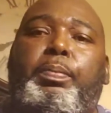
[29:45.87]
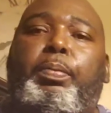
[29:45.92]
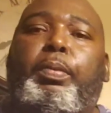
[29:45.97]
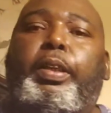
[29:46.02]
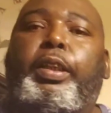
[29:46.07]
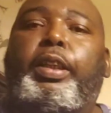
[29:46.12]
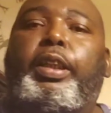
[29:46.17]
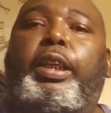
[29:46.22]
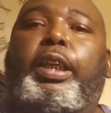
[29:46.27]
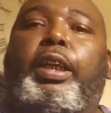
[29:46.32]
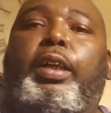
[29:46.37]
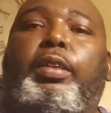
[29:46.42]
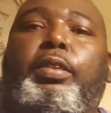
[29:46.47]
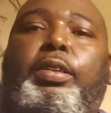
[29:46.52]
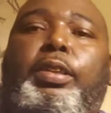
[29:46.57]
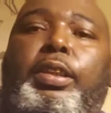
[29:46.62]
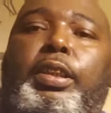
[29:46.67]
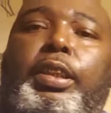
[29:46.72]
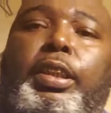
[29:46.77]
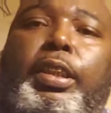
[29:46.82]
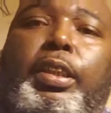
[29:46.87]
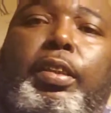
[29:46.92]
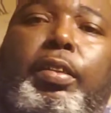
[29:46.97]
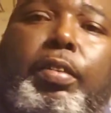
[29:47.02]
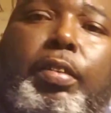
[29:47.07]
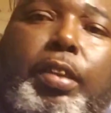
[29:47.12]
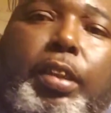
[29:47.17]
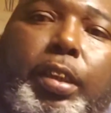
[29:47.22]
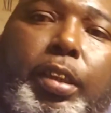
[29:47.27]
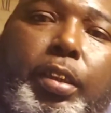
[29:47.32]
Let's bring y'all to
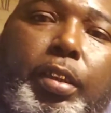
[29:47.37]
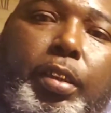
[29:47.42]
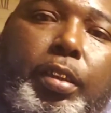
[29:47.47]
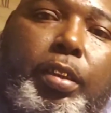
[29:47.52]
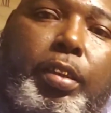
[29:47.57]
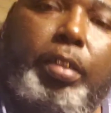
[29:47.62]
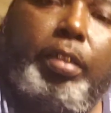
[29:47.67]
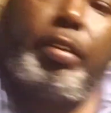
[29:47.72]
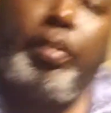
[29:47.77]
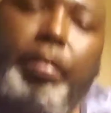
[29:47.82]
it, okay?